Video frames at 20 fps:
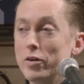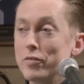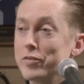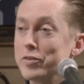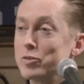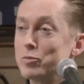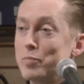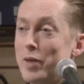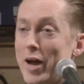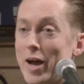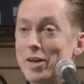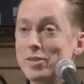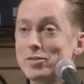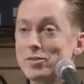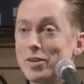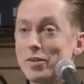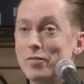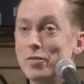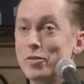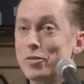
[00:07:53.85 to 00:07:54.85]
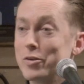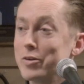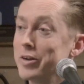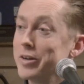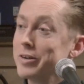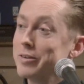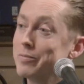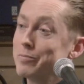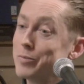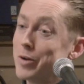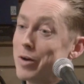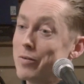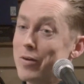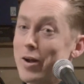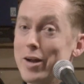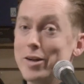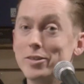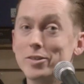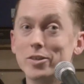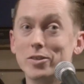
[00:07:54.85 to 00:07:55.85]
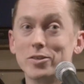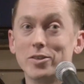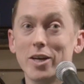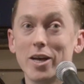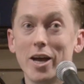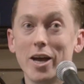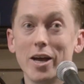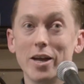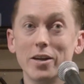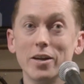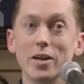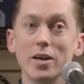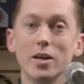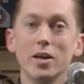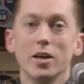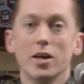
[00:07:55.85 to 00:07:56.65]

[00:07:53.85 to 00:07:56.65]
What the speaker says: If it's past 7:30, I'm not riding until 10.